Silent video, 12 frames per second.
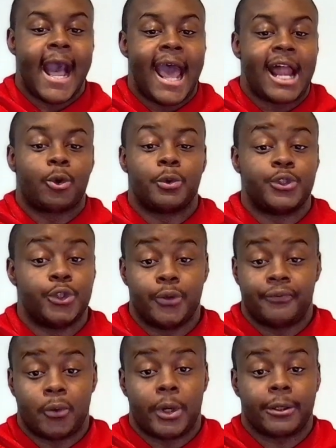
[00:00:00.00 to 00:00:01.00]
I don't know what you
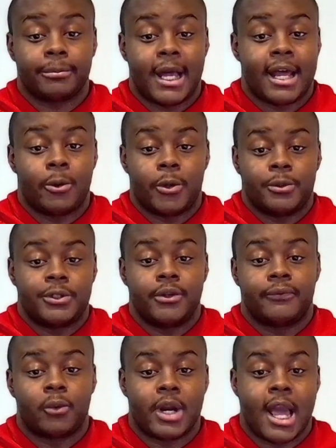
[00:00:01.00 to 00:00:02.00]
do for work. I don't know what you
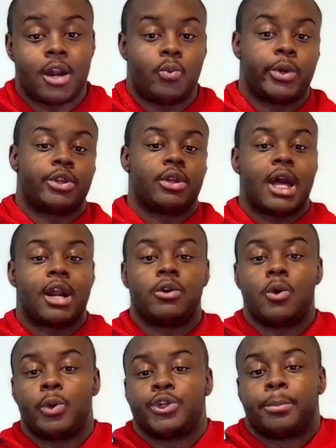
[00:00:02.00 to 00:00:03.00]
do for work. I
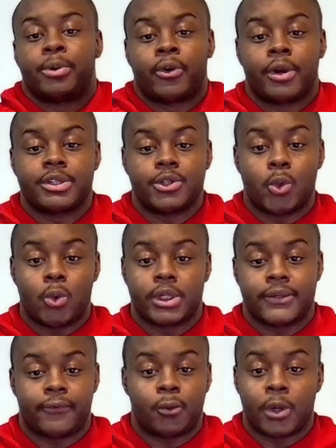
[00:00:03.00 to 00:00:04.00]
don't know what you're progressing
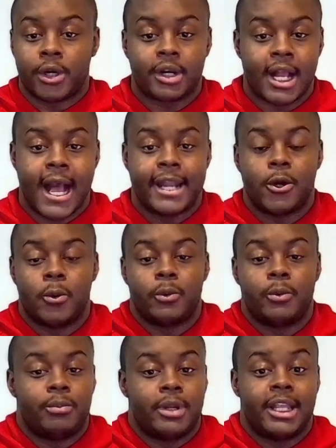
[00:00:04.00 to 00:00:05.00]
towards for work. I
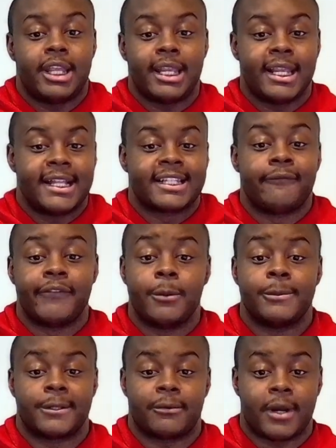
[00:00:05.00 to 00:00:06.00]
don't. It's
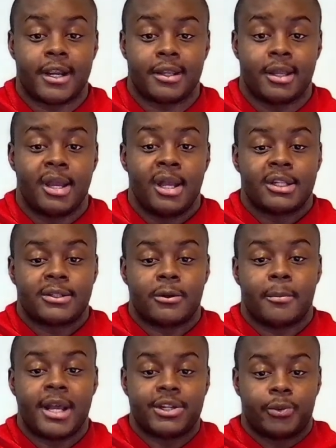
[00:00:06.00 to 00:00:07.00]
confusing, right?
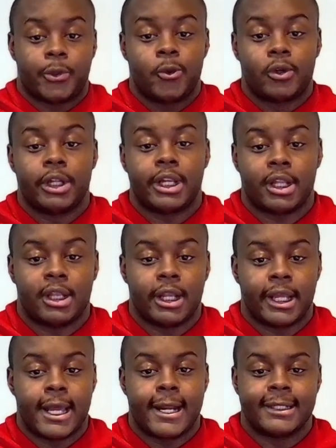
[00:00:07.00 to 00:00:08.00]
So imagine a recruiter
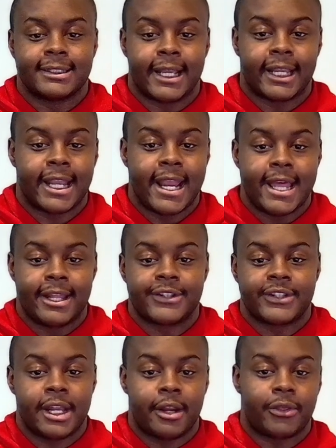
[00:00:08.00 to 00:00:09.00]
looking at it like, and they're
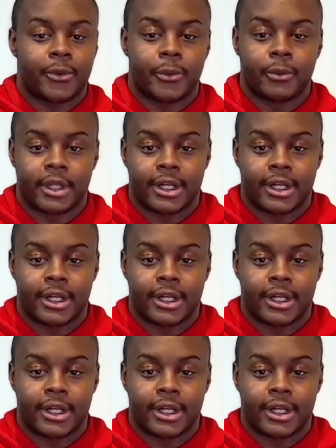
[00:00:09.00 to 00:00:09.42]
scanning through.